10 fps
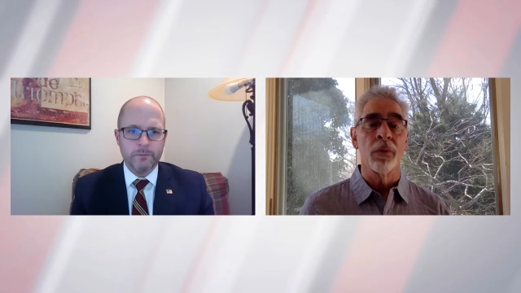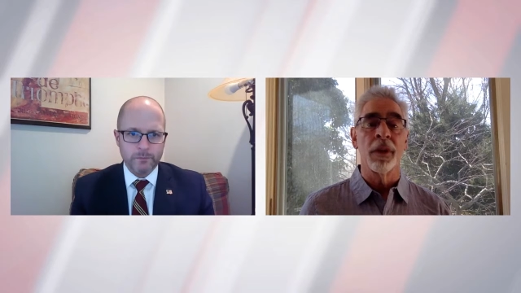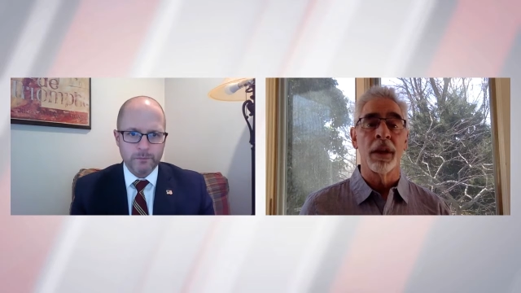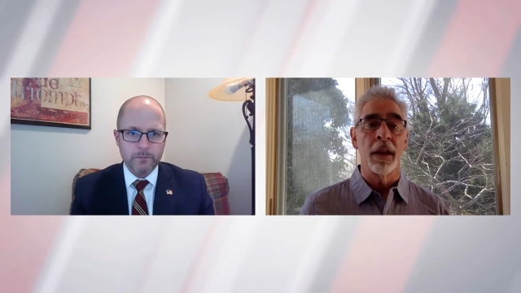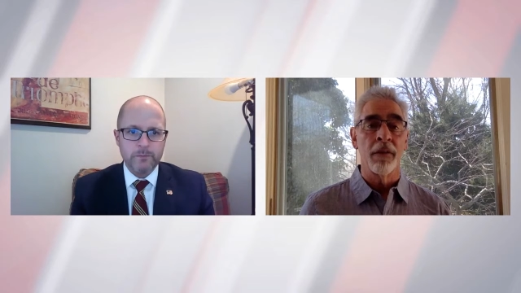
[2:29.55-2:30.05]

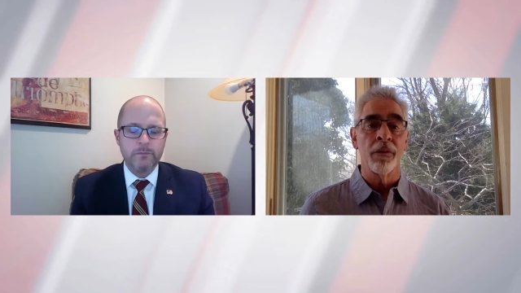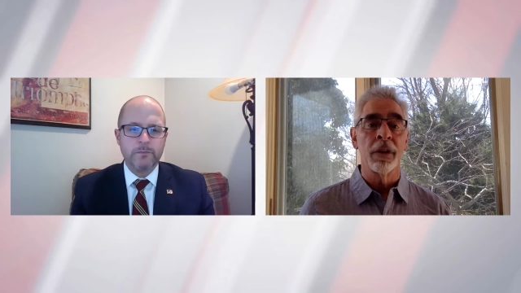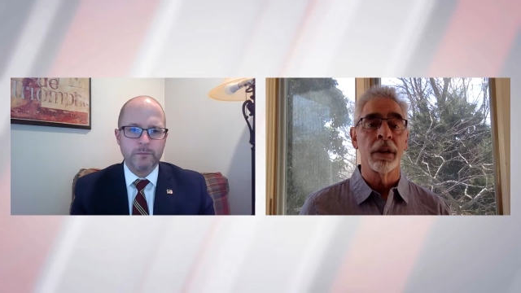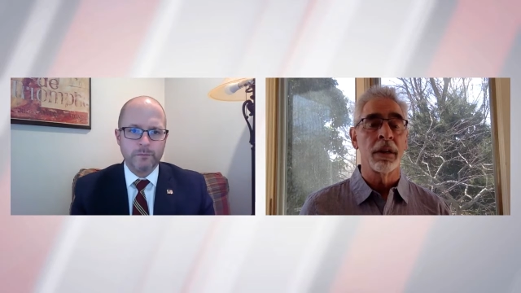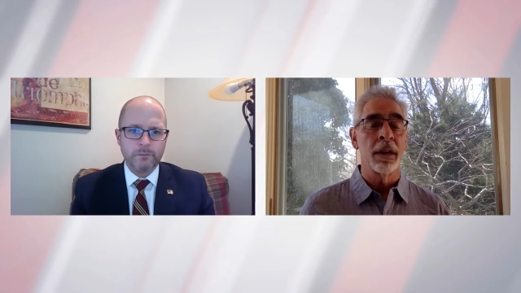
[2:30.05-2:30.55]
Speaker 1: that
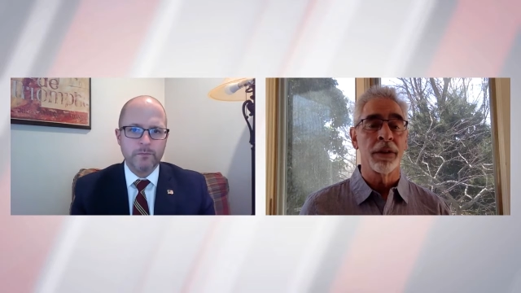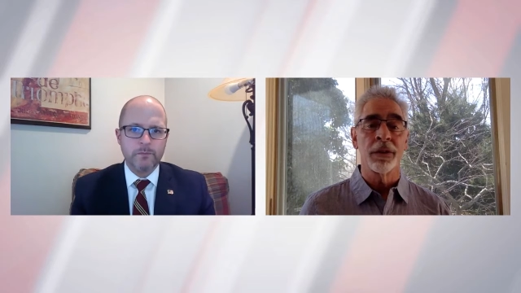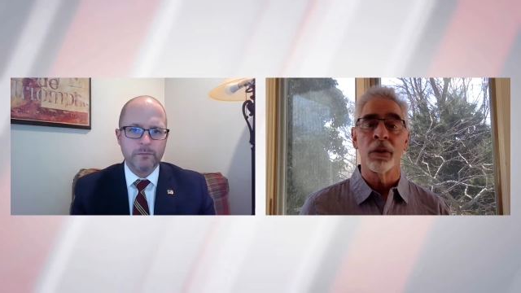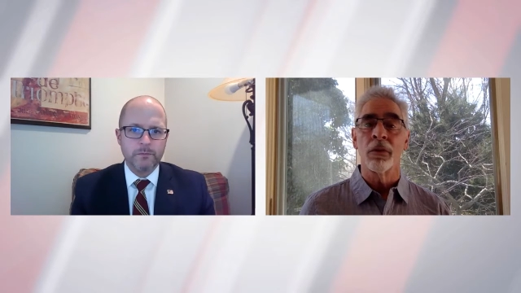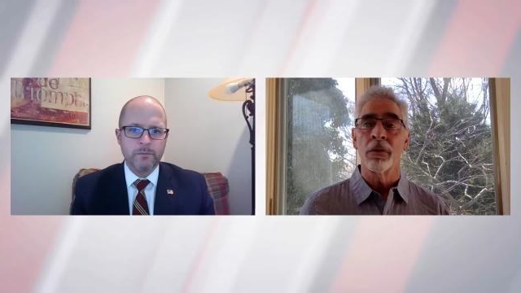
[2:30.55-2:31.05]
every
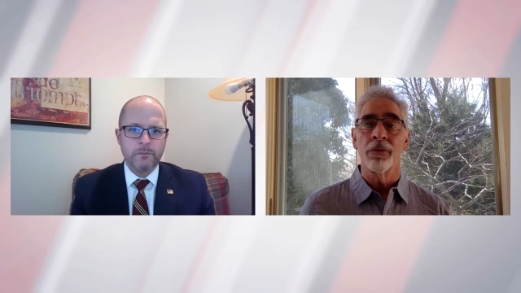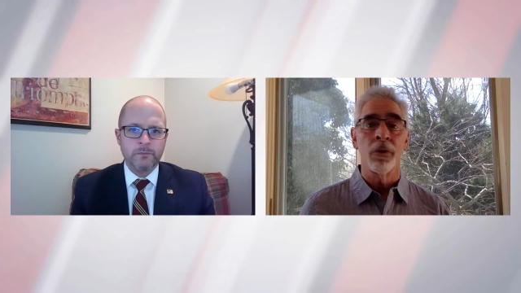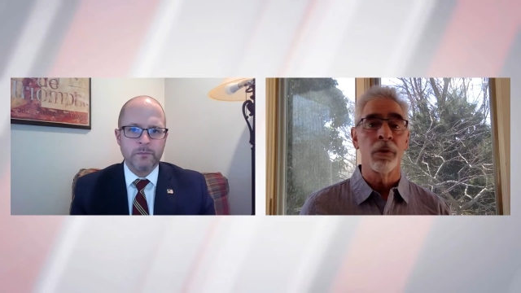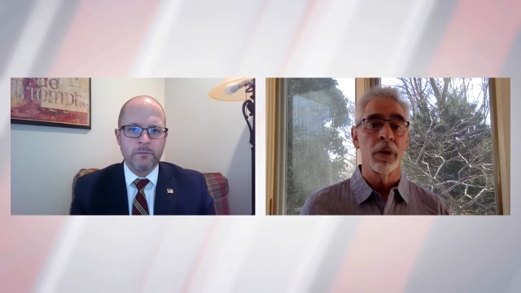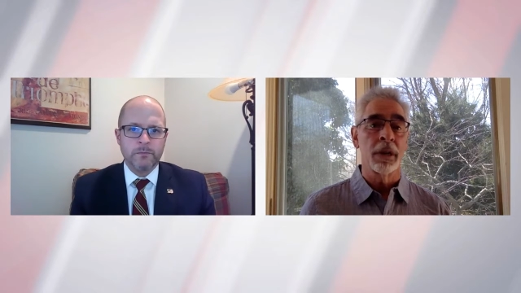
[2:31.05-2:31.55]
death going
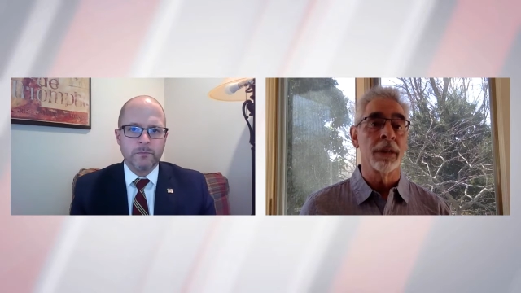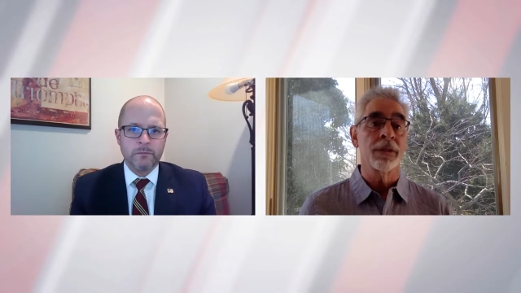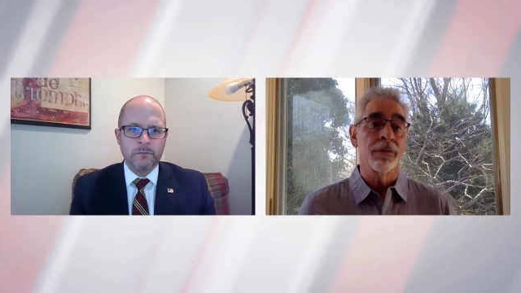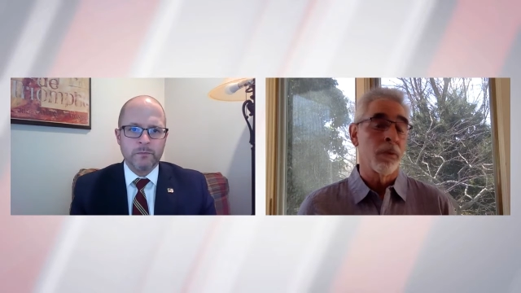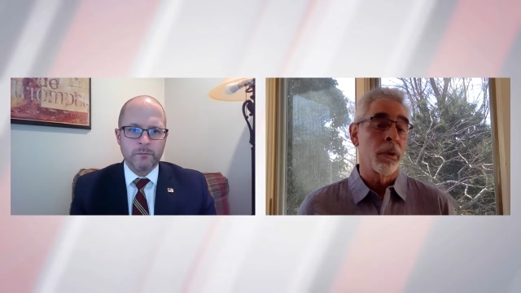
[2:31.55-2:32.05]
forward
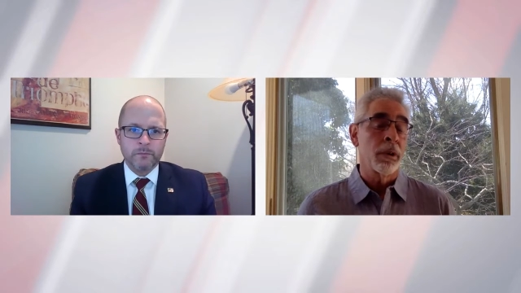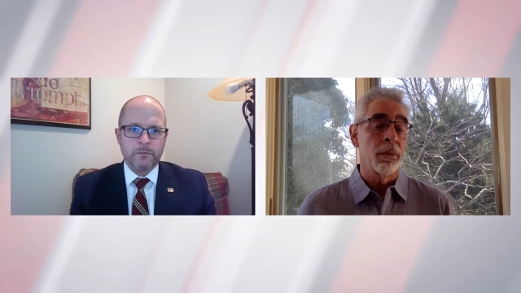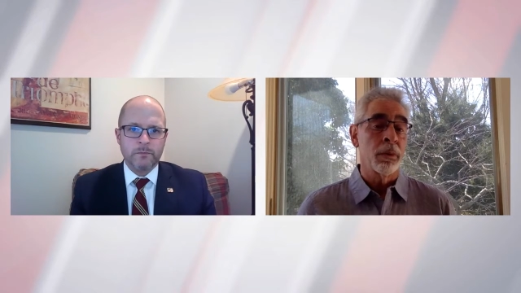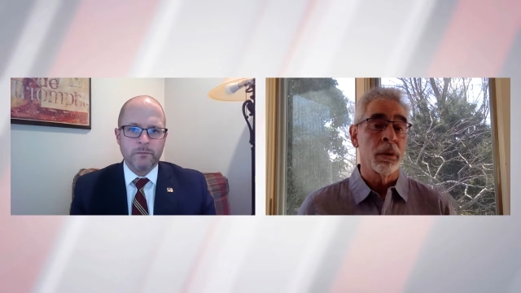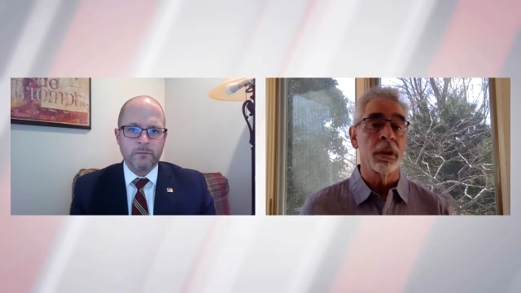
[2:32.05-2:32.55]
is
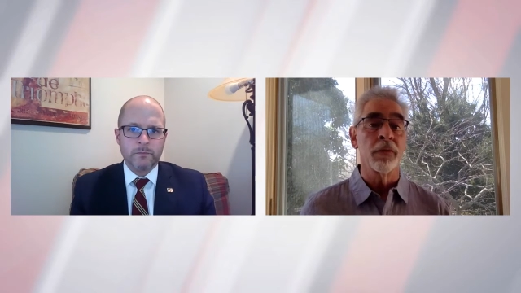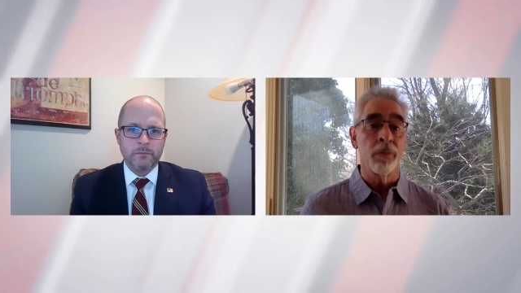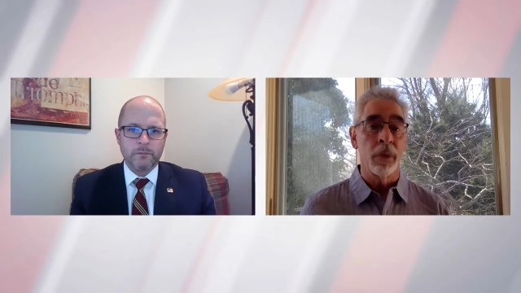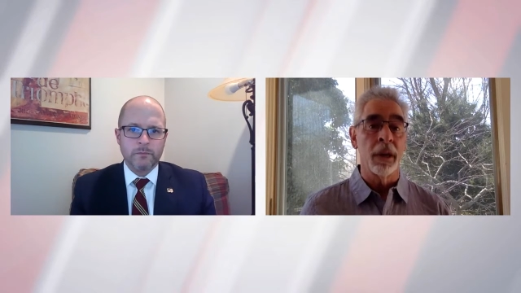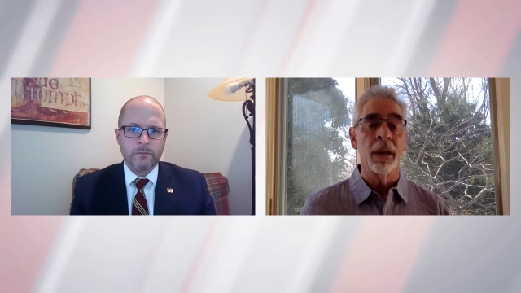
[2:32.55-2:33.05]
avoidable and if
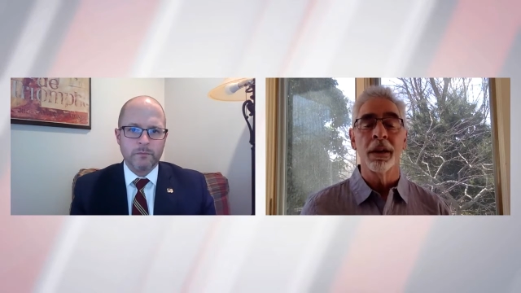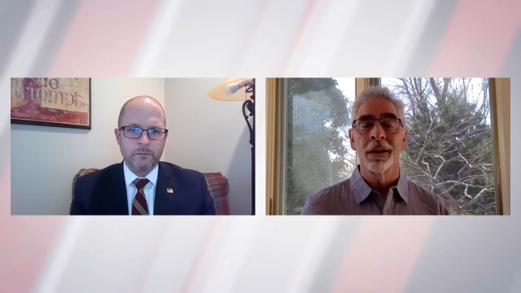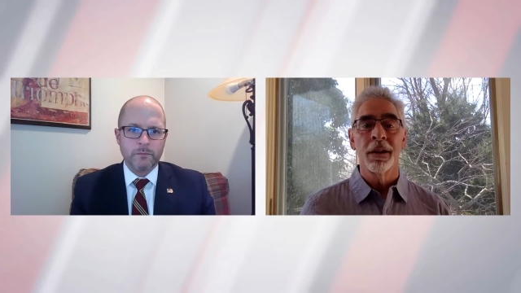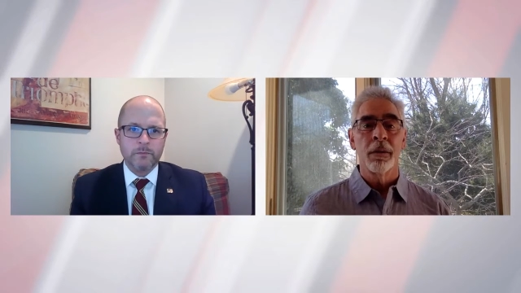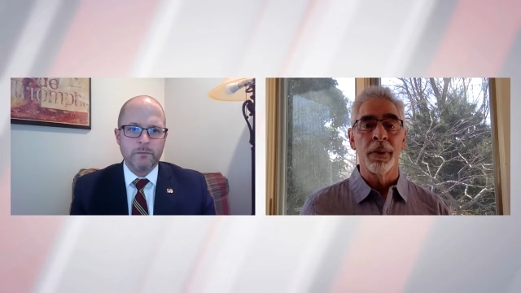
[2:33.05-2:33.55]
we
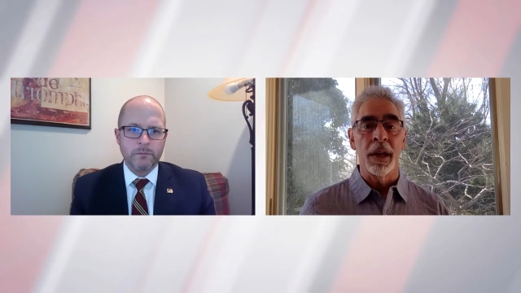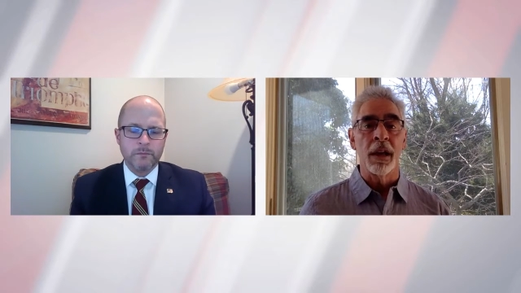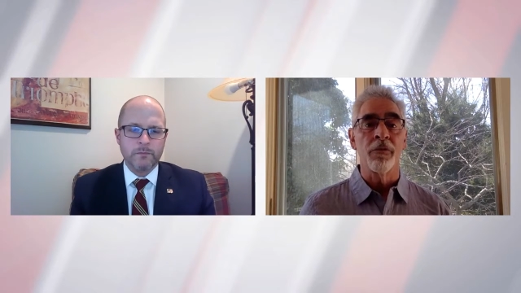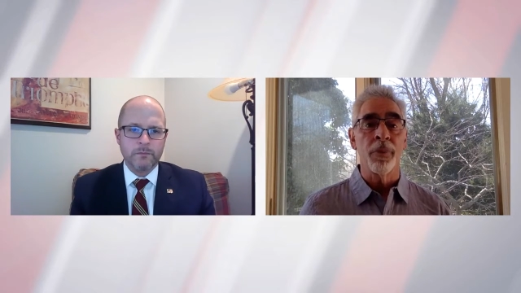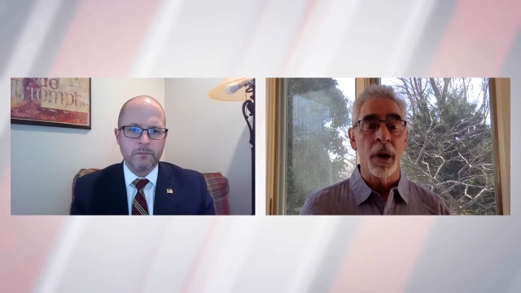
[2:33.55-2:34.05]

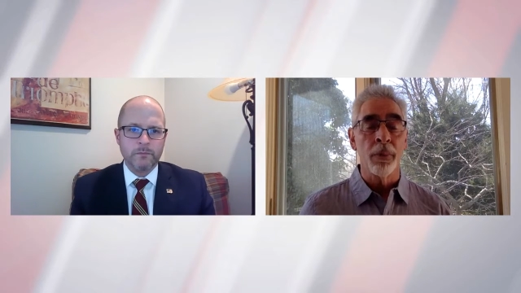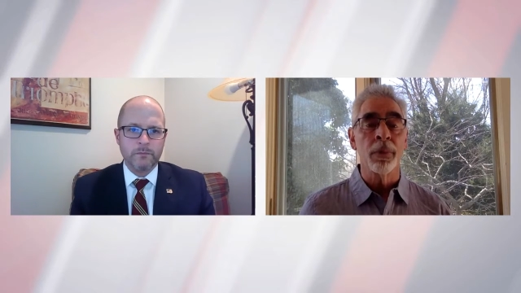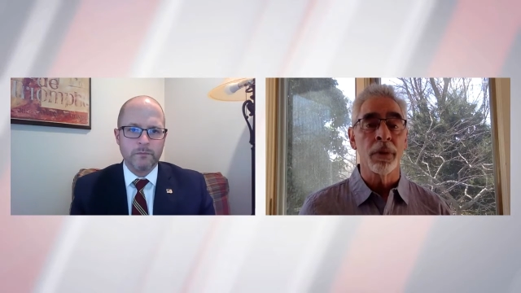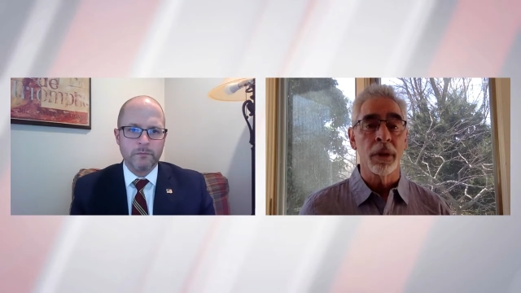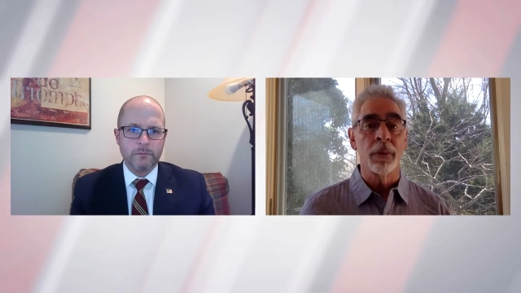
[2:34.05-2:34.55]
behave
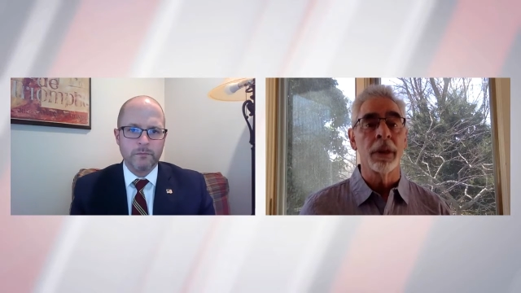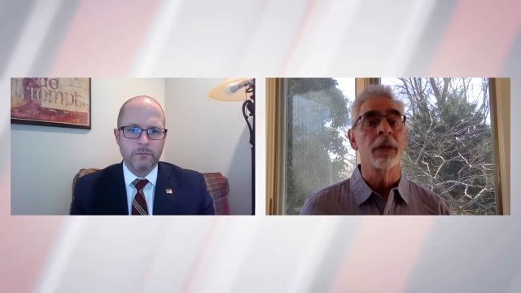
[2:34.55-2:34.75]
properly we